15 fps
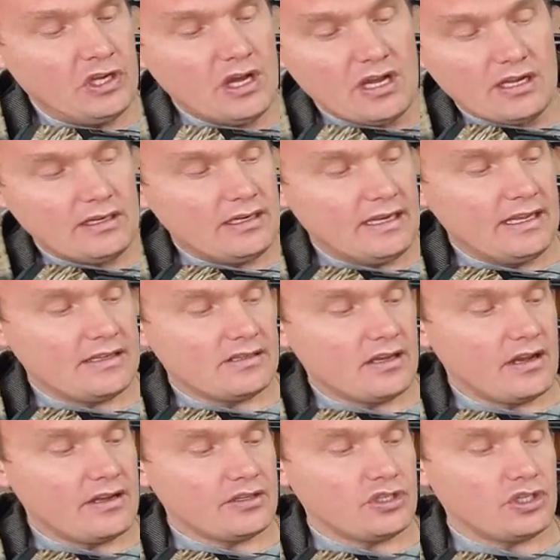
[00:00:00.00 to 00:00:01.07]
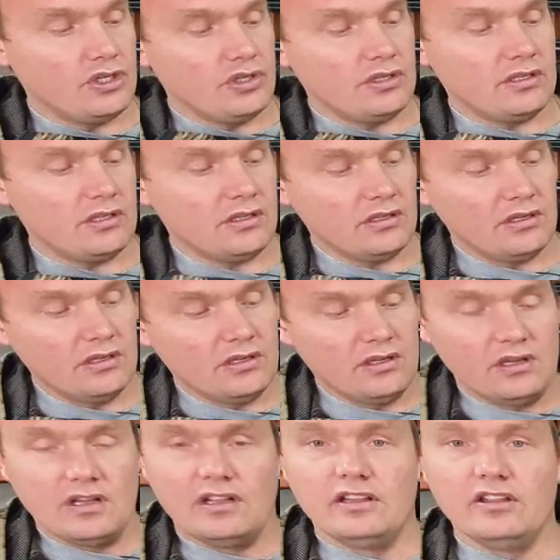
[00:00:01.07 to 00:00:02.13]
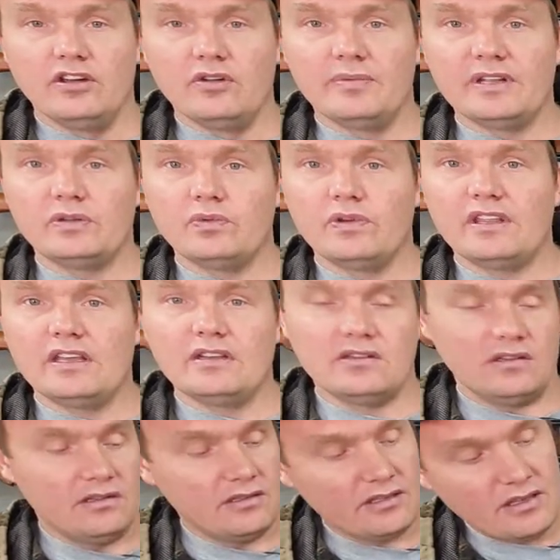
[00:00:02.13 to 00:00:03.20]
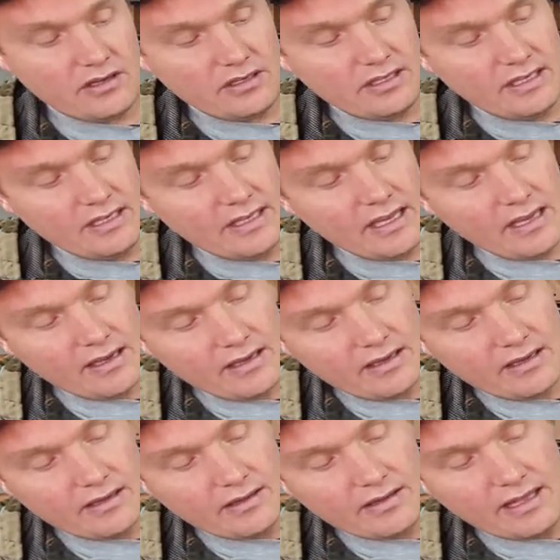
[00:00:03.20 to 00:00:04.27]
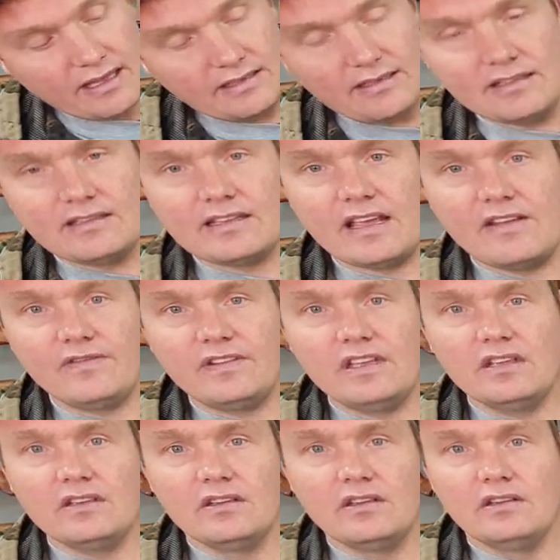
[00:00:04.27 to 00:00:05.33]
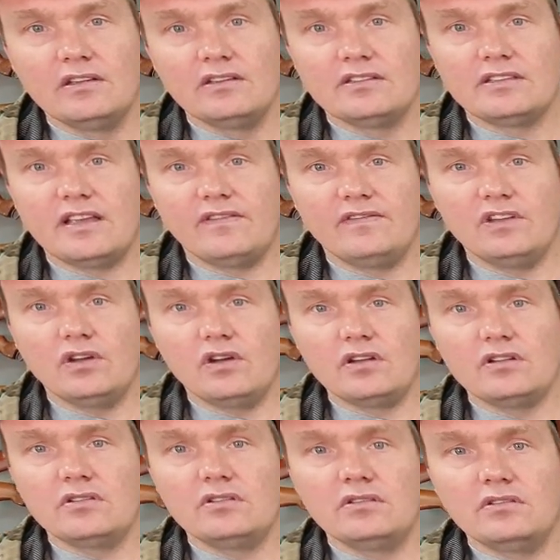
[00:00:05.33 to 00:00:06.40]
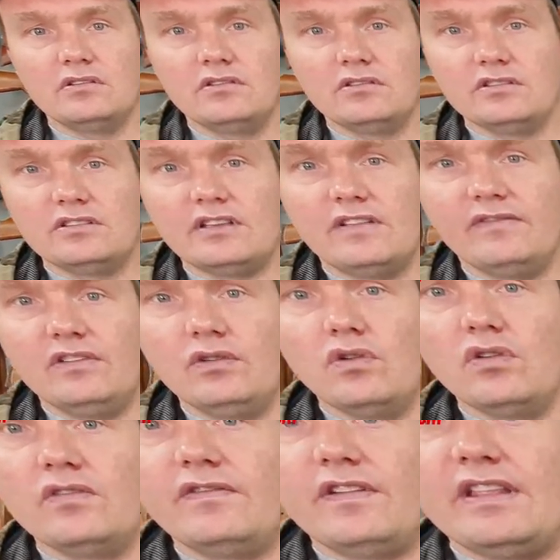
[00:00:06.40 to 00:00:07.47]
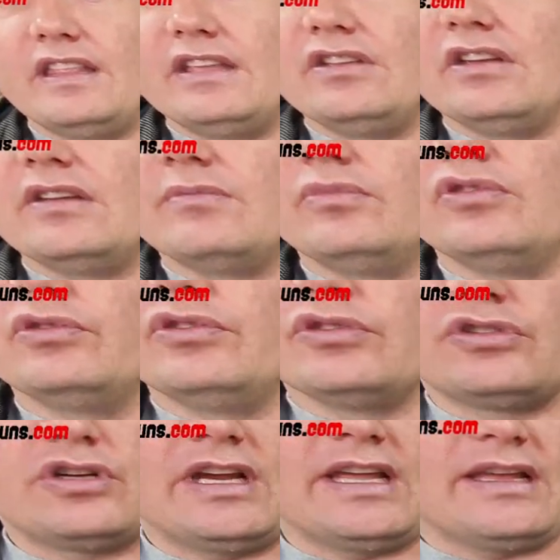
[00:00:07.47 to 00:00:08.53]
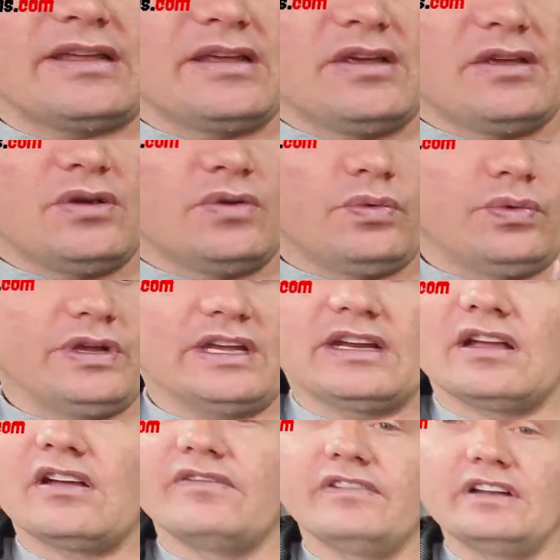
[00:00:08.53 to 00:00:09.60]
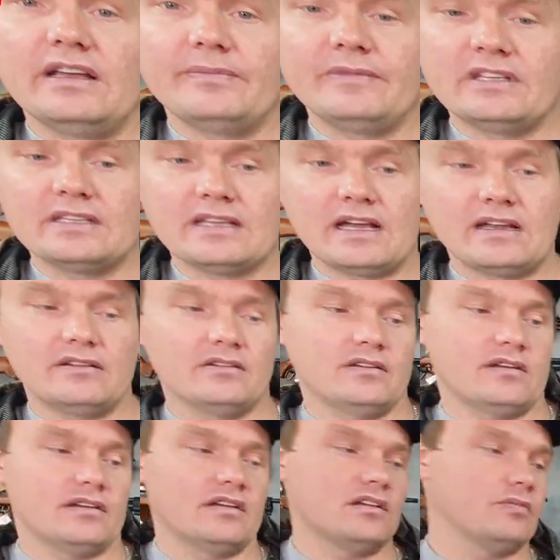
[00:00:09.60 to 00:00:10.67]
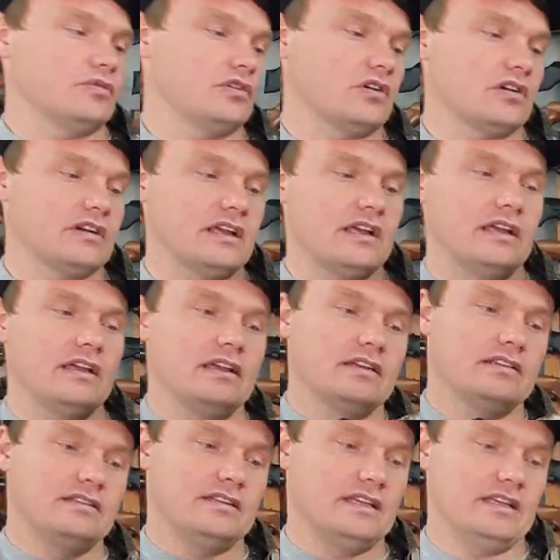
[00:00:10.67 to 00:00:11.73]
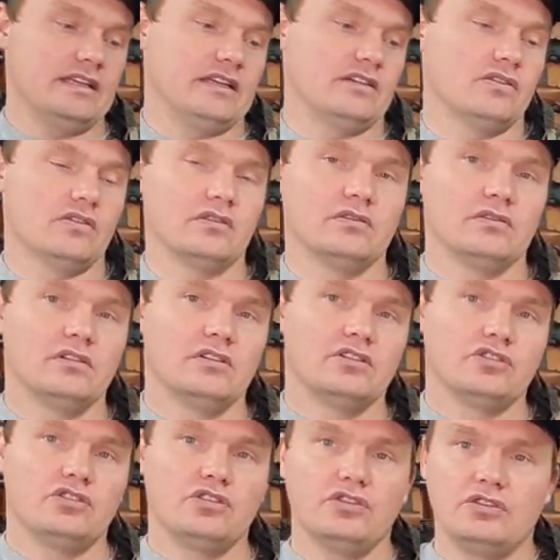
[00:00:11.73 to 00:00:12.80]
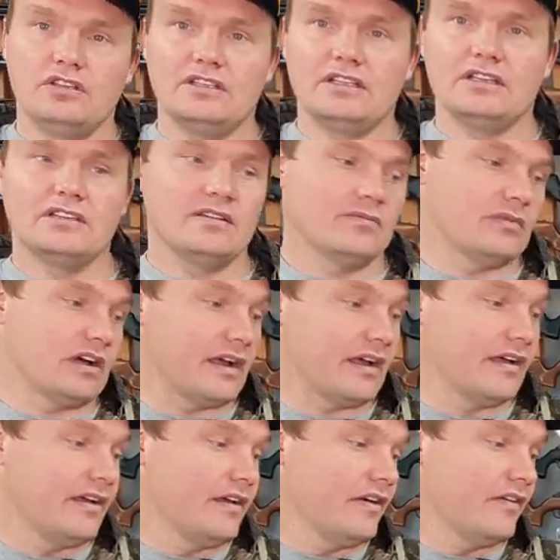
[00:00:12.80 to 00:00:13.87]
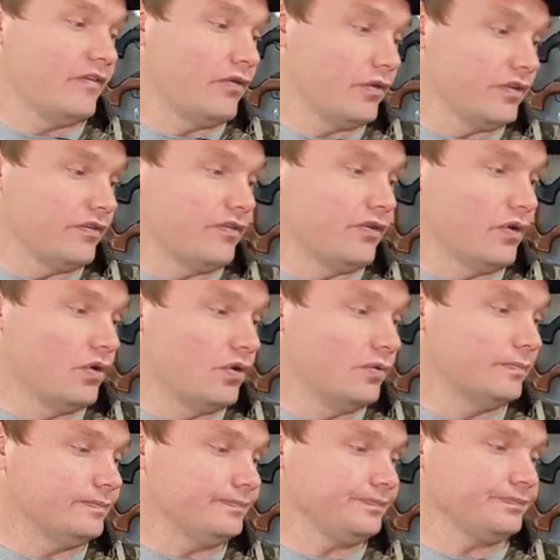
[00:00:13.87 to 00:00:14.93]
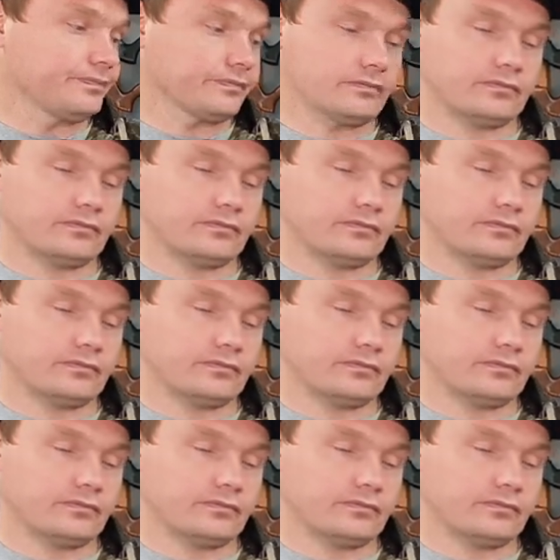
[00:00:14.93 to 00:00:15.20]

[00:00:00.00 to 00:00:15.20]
yeah, let's go and shoot a little bit with it. So you see there, that's the safety, safety on, safety off, and then you can pull your trigger. We're gonna go fill up this gun. I'm gonna put on a T-Eagle 2 to 16 by 44